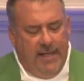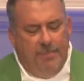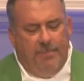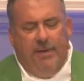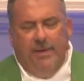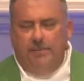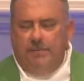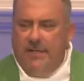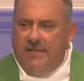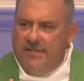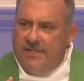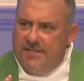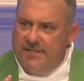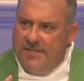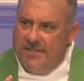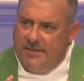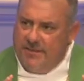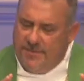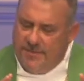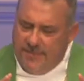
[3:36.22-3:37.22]
But
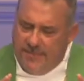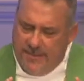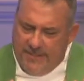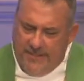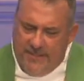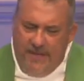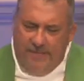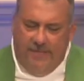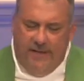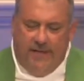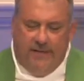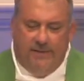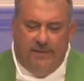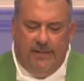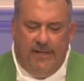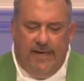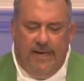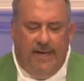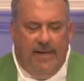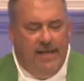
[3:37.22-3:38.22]

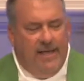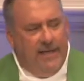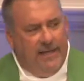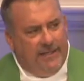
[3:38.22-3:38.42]
specifically,